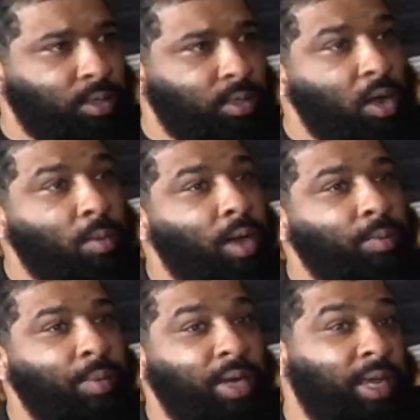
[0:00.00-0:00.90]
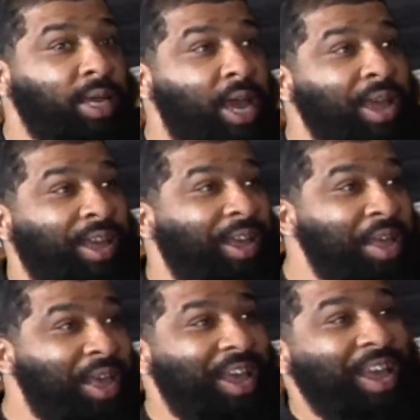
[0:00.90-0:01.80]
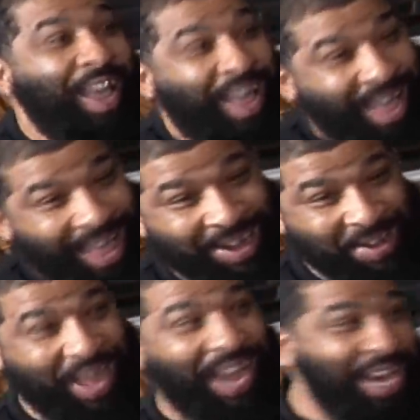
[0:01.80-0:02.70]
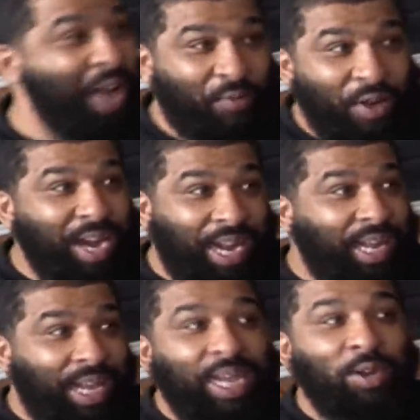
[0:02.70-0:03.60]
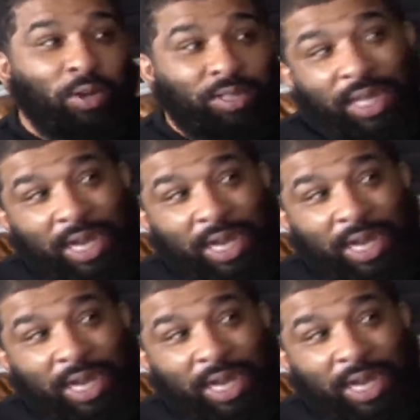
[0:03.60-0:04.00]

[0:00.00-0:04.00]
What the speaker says: No, I mean, like in that in that friendly, he looked